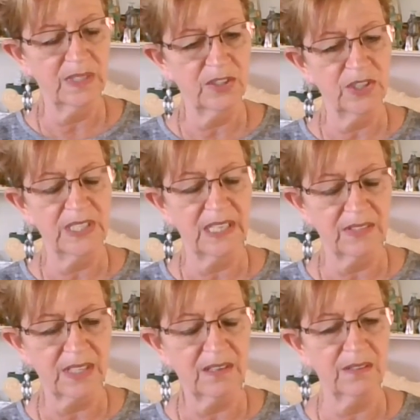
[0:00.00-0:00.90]
you didn't
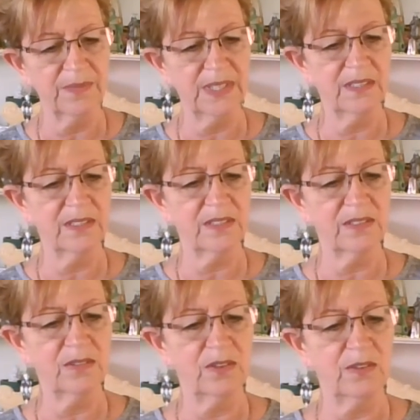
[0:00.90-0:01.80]
have the confidence
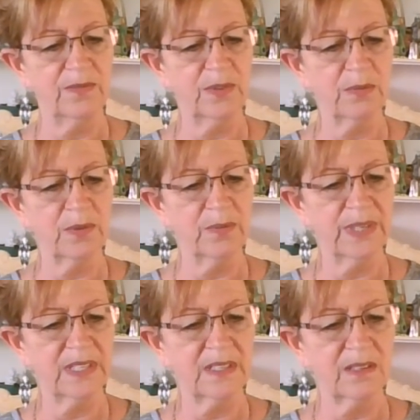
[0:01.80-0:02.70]
to go forward
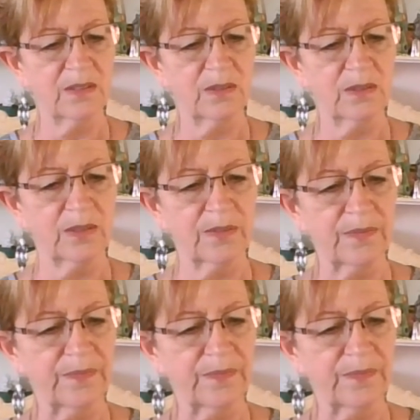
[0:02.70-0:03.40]
with or